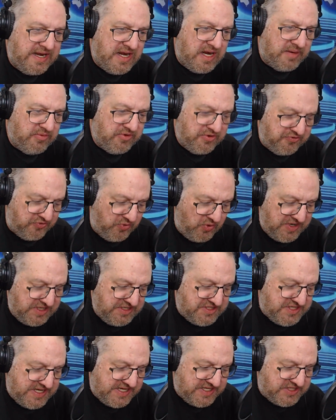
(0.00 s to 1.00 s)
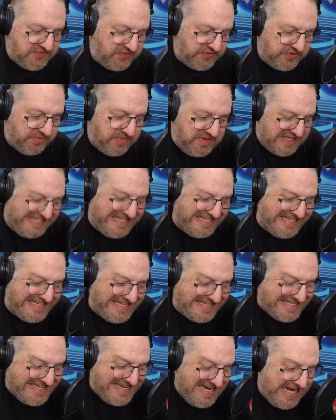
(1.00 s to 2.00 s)
number 46 from
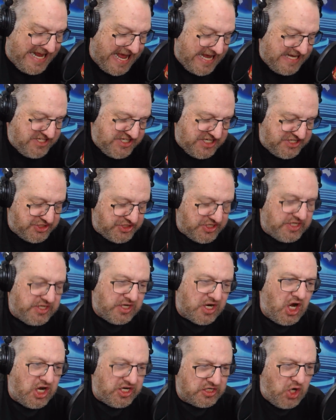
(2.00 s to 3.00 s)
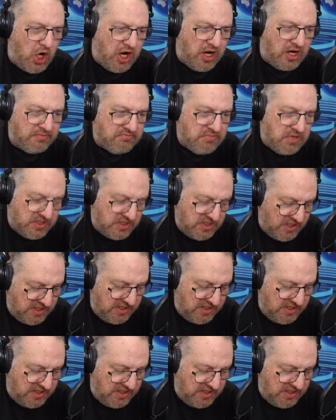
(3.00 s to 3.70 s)
Engadget.com.